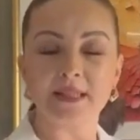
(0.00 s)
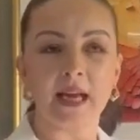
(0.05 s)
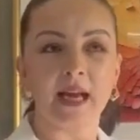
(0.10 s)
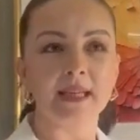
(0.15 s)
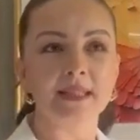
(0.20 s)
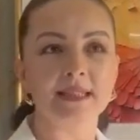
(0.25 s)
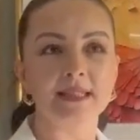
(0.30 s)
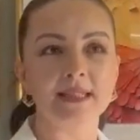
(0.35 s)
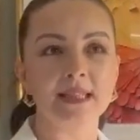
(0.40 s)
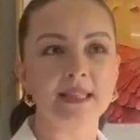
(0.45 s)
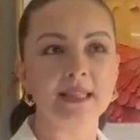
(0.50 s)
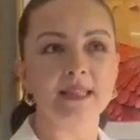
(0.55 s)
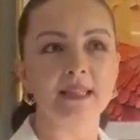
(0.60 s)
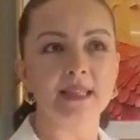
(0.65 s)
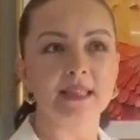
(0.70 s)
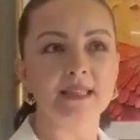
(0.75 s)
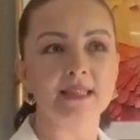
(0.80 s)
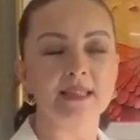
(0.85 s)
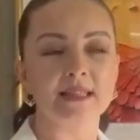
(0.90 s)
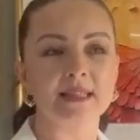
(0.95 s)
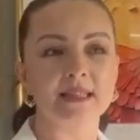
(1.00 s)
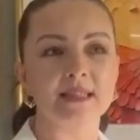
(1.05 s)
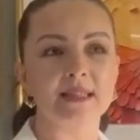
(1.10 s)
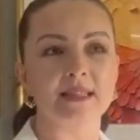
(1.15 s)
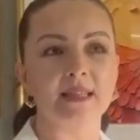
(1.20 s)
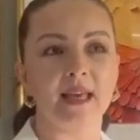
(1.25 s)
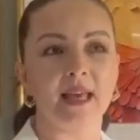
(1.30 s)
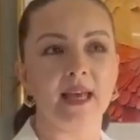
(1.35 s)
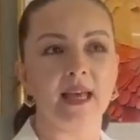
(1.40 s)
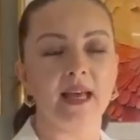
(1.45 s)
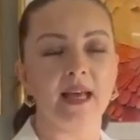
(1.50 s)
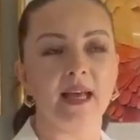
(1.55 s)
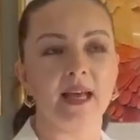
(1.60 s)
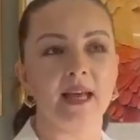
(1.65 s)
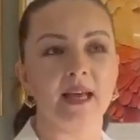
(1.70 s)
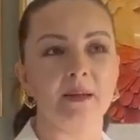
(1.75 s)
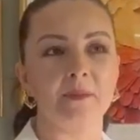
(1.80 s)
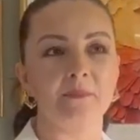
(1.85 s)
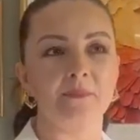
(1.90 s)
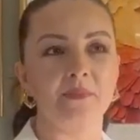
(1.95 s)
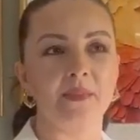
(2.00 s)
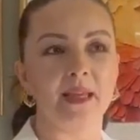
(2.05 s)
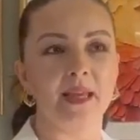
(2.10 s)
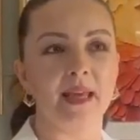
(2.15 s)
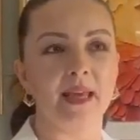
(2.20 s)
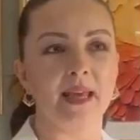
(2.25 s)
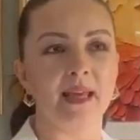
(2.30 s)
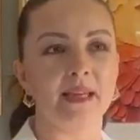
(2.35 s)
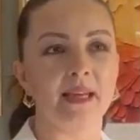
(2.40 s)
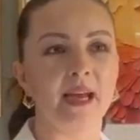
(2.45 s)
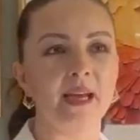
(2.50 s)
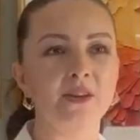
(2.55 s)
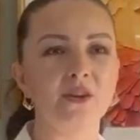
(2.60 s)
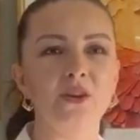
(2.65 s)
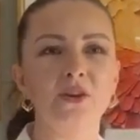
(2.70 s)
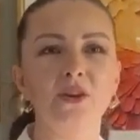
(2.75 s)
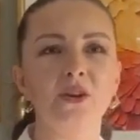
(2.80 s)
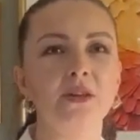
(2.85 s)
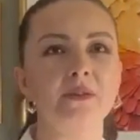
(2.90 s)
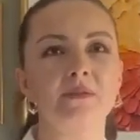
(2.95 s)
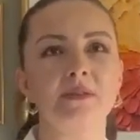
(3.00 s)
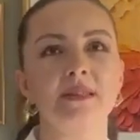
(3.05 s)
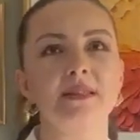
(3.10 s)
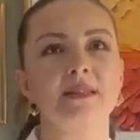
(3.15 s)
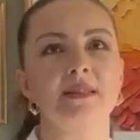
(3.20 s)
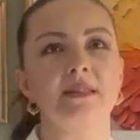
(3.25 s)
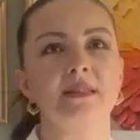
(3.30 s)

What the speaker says: I see this, and I don't know if it's